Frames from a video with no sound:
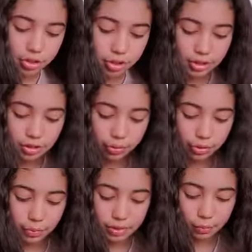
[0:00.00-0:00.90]
That's the
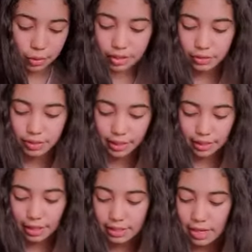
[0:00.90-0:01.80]
only reason why I use it
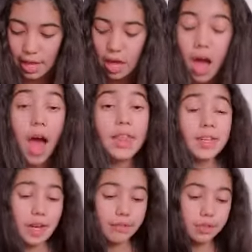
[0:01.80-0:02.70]
like that. And
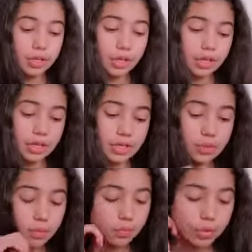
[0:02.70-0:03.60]
then after I got these
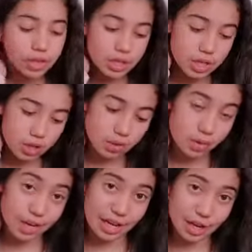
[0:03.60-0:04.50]
really
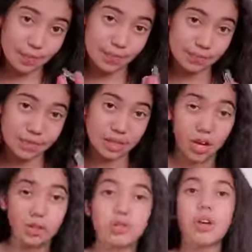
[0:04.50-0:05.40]
cute, um,
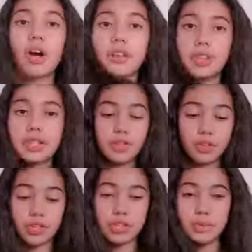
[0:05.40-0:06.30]
also got this for
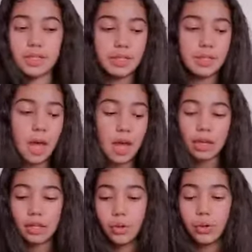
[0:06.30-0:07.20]
Christmas,
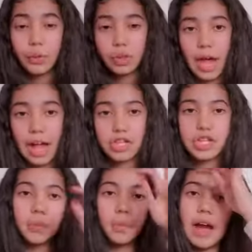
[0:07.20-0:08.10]
including with the
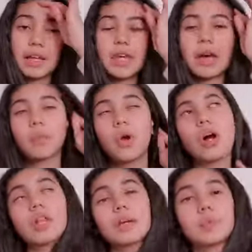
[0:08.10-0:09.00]
eyeshadow pack that
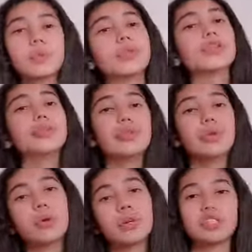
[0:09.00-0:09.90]
brought like blue,
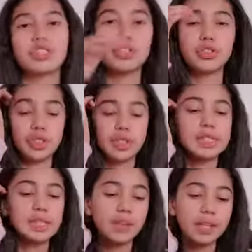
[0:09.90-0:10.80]
orange, and green and
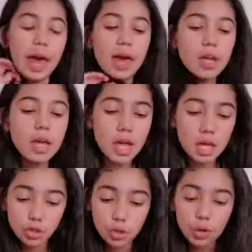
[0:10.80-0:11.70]
stuff like that.
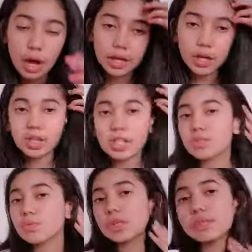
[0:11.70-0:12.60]
So I got
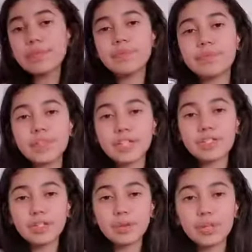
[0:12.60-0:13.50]
this one.
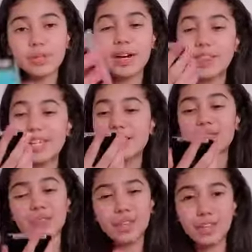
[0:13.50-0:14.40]
It's so cute. I think
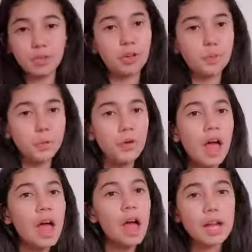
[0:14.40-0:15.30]
it's really adorable.
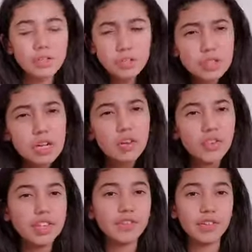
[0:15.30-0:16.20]
I know it's not
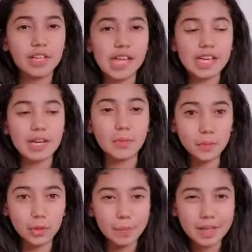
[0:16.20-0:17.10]
really for like
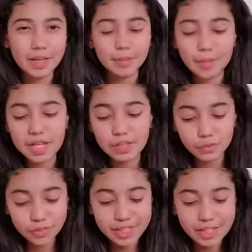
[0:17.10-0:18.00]
real makeup, but it's
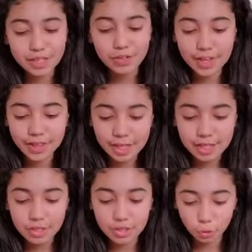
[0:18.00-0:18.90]
really cute. I think
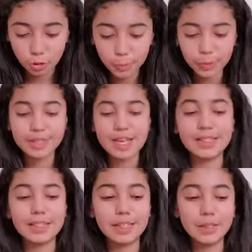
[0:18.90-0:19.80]
it's adorable because it has
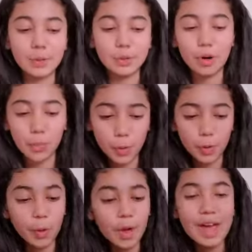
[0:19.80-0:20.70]
like a little
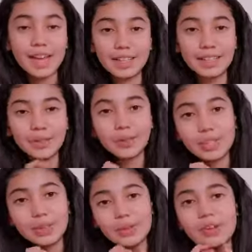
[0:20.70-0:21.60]
narwhal and a little
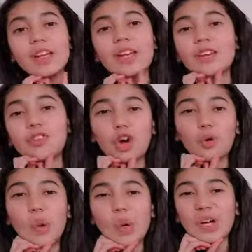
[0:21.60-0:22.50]
cute
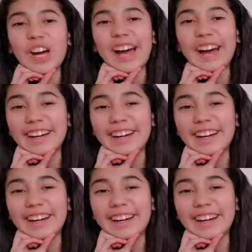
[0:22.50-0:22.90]
normal cat.